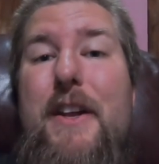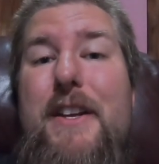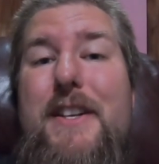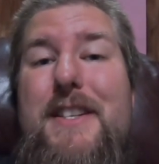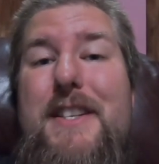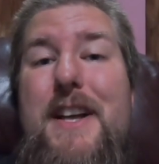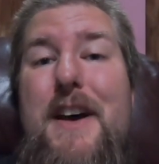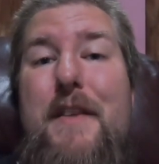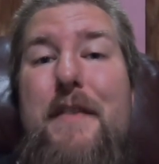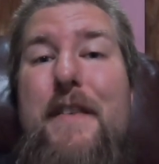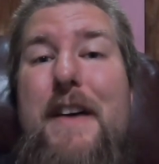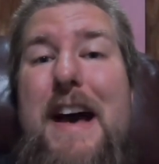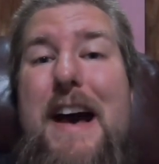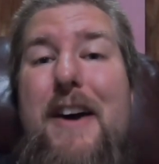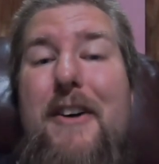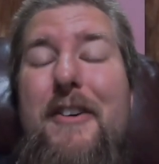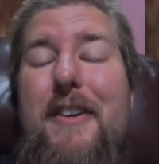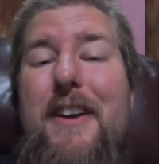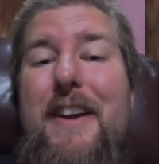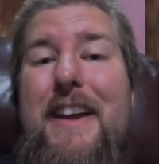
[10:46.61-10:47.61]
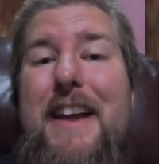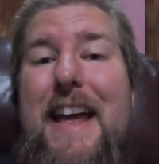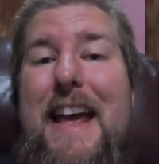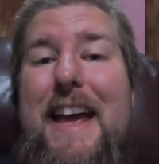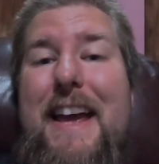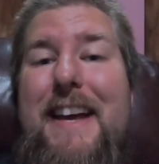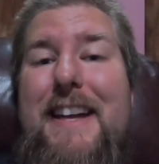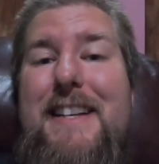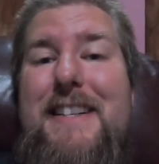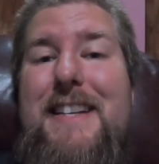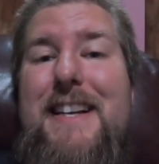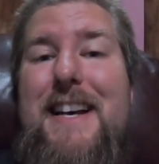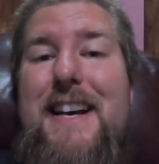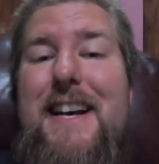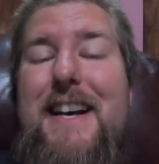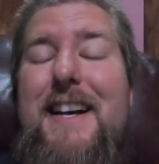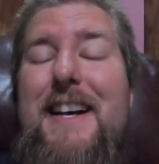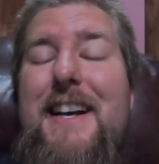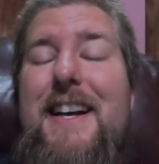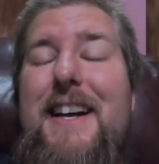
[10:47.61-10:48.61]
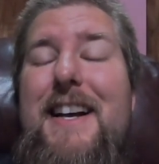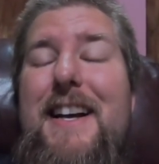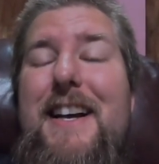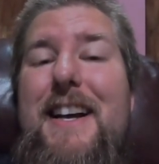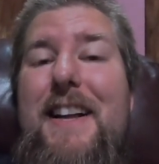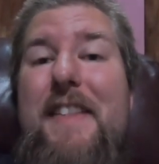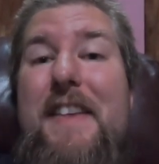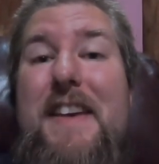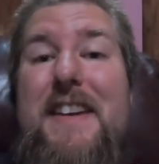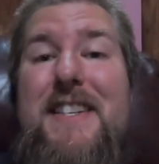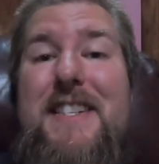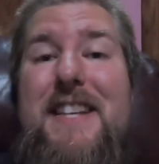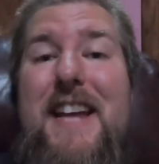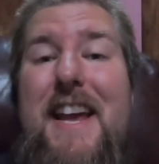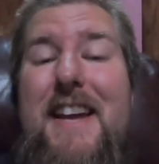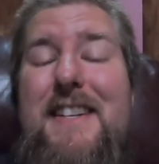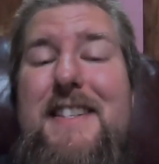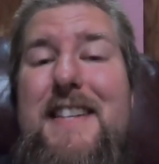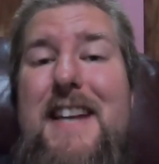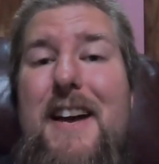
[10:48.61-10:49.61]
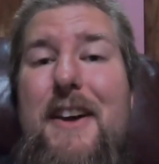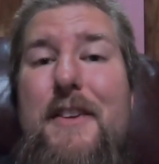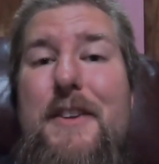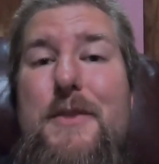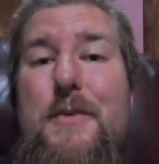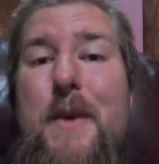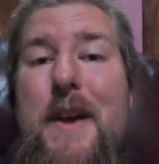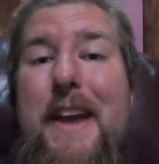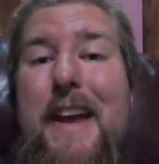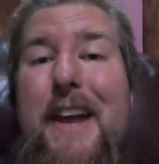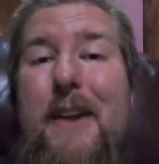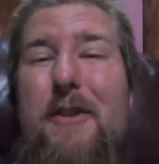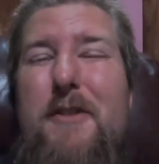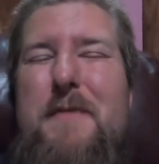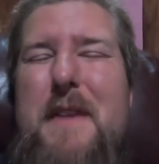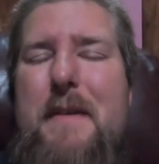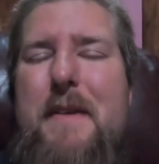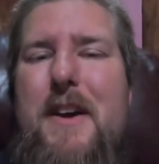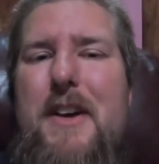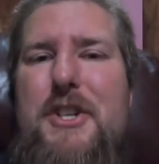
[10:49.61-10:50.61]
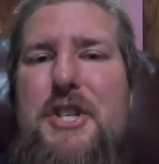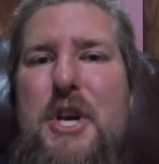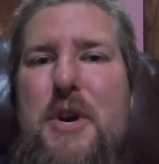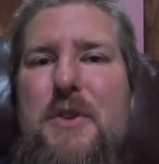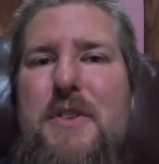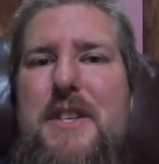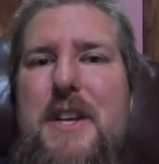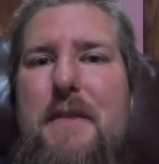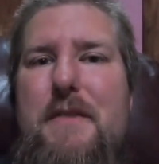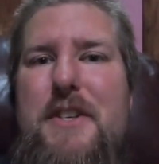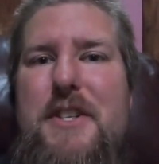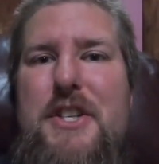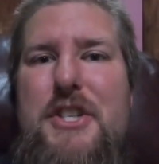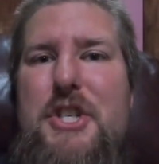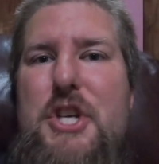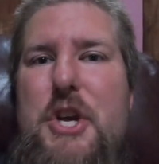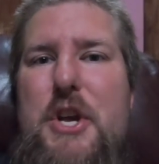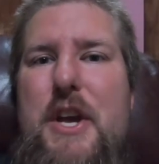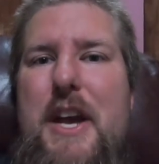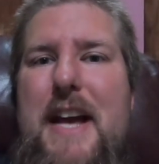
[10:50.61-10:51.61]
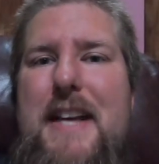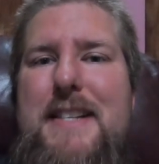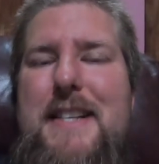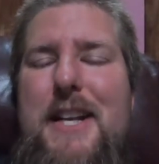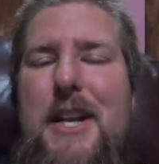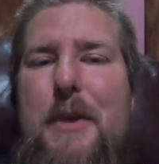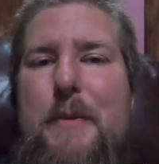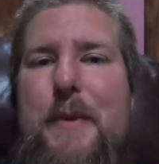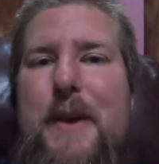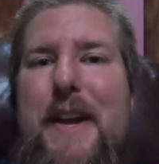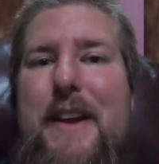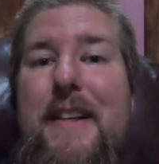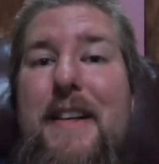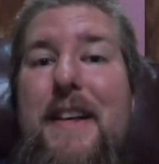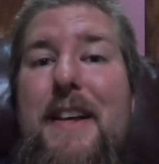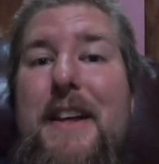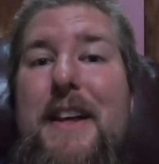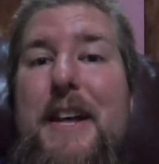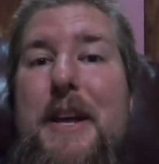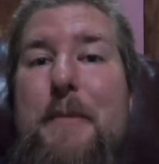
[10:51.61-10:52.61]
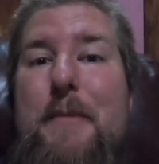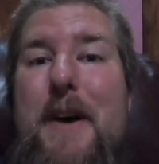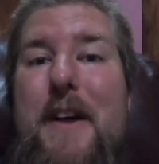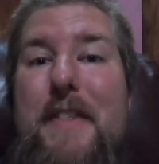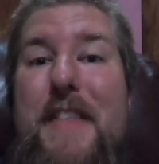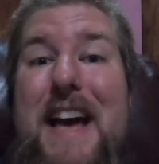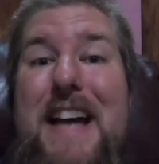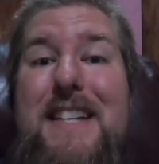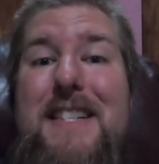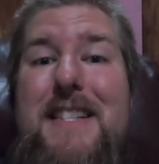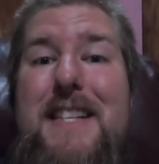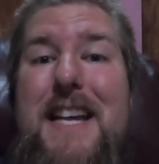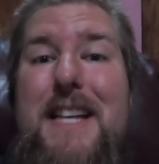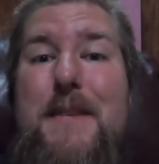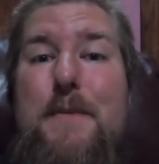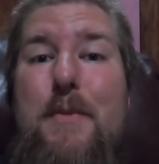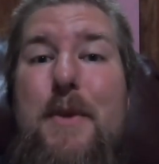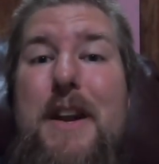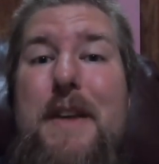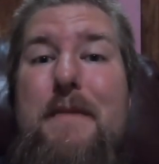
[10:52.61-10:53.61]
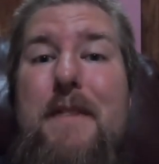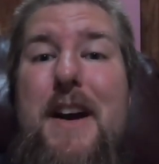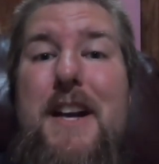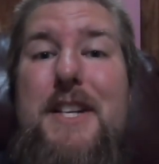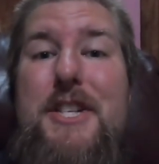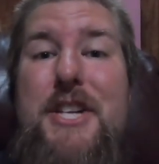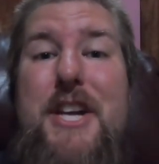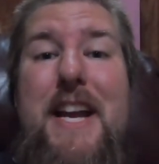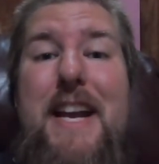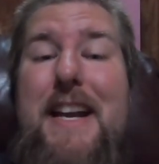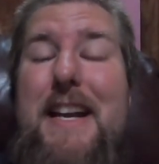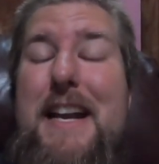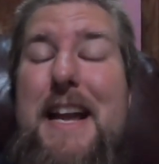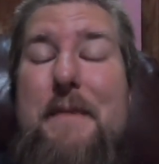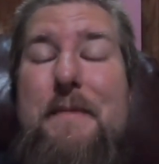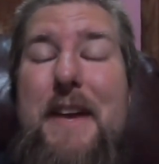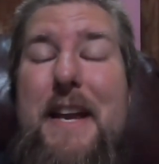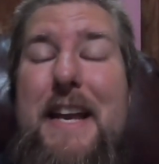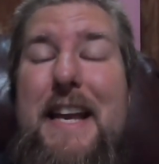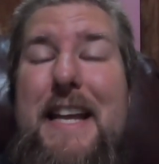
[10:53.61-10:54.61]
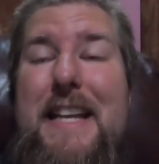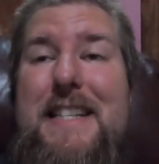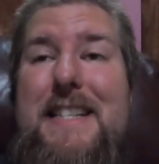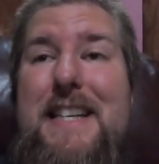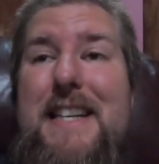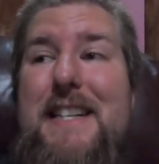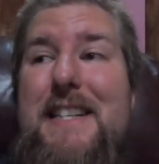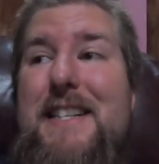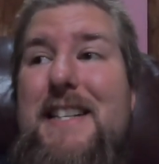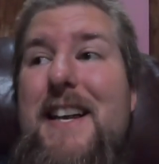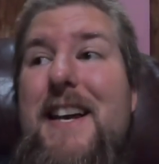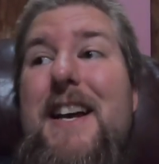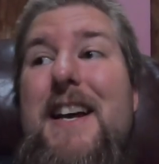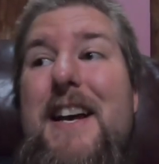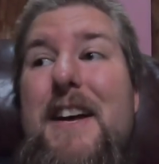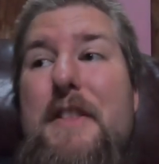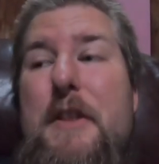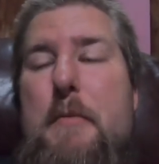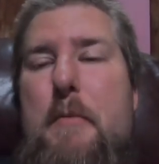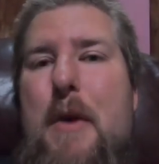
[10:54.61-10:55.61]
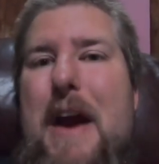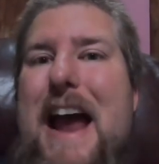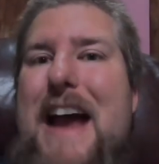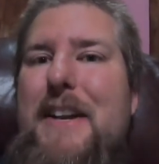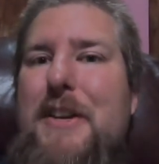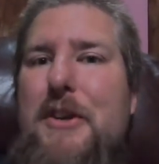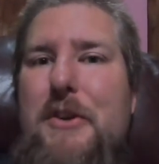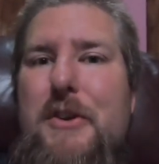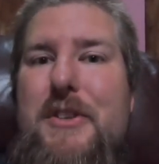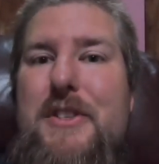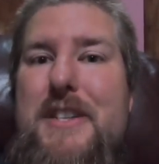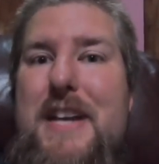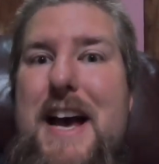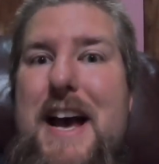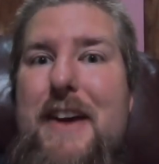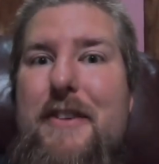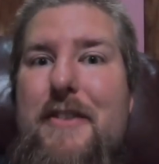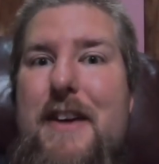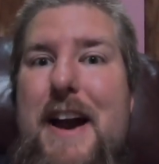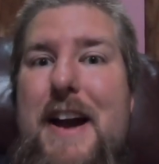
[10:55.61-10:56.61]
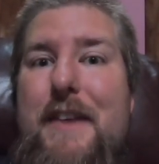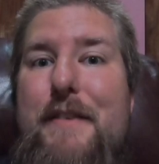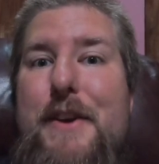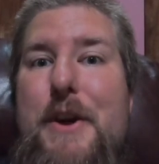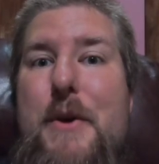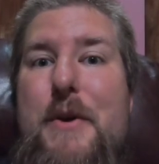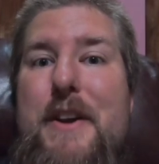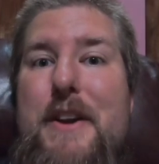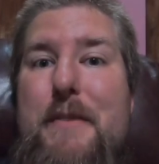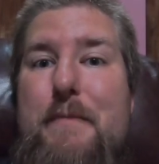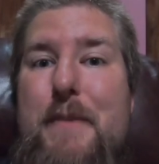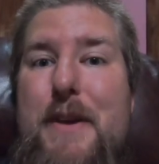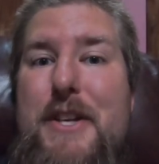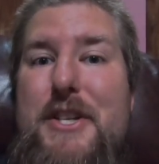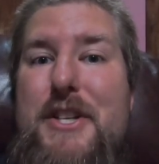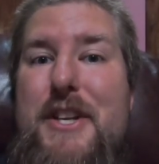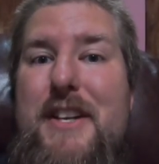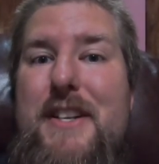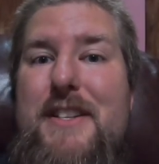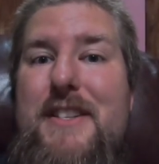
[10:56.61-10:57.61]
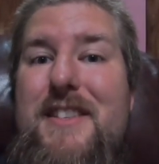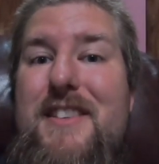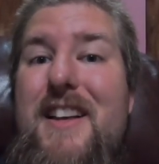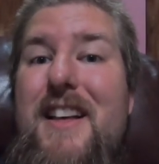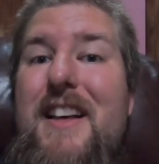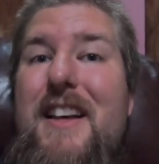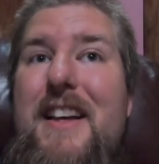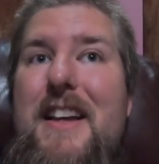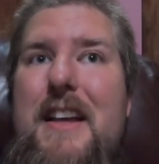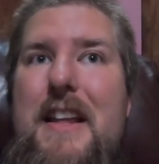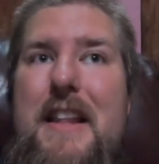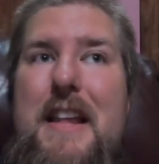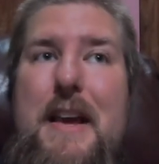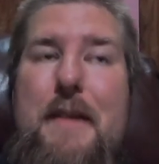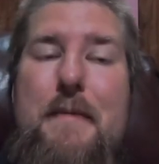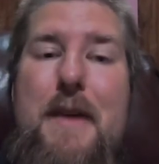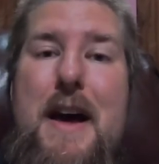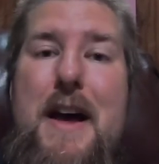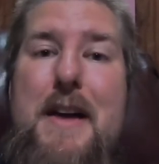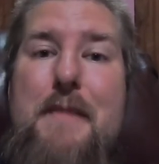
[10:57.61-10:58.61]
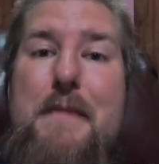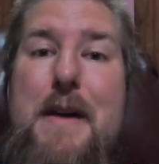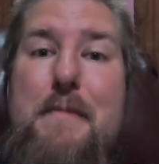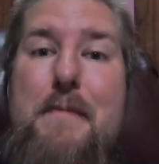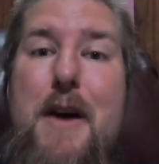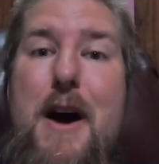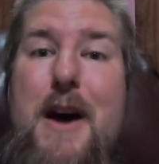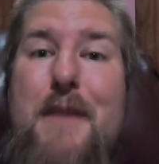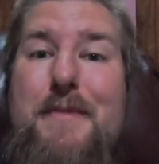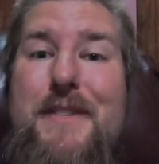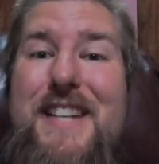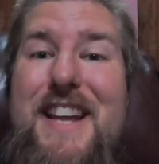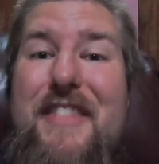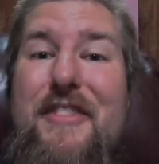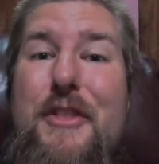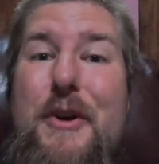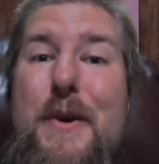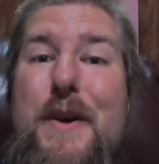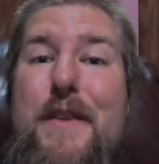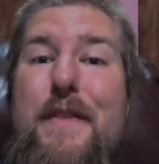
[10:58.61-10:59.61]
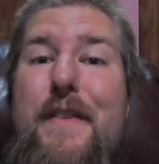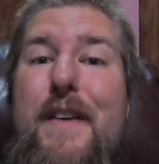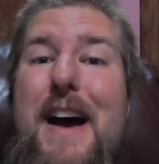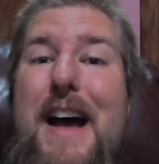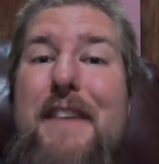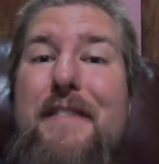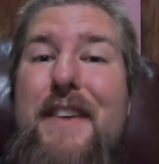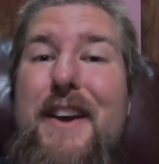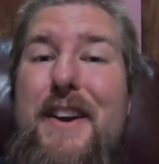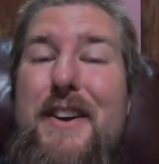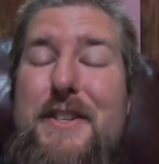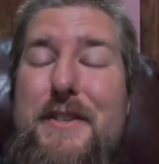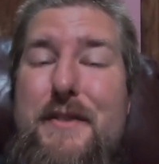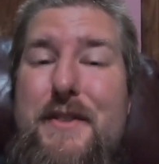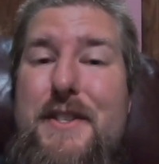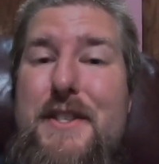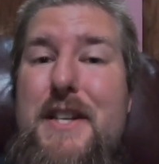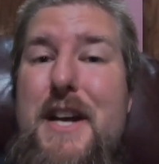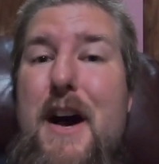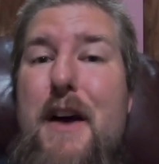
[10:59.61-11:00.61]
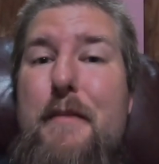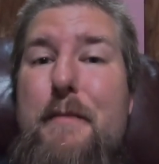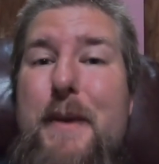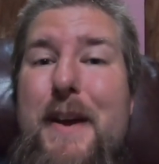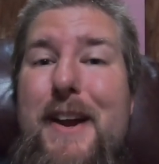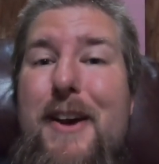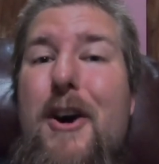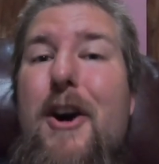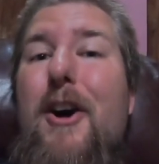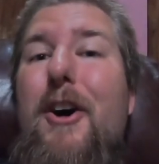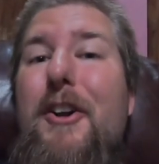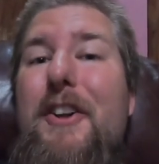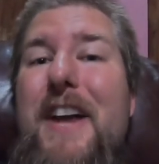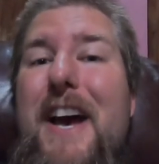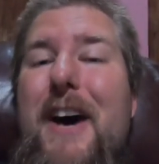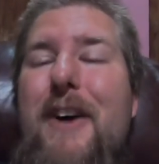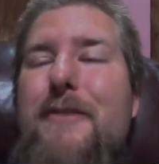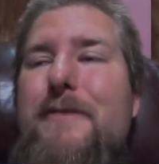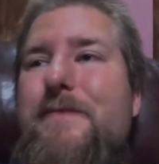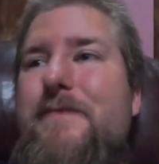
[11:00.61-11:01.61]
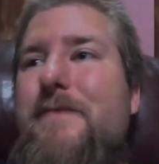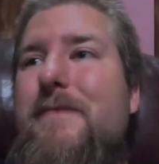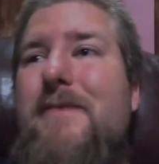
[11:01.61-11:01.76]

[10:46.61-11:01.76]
stuff out and uh, the estate sale this weekend, which maybe I'll show some just to show you guys a little bit. But that's that's pretty much it. I mean, this is the practical side, right, of going into missions. Like my my mom said, 35 years of stuff being hauled out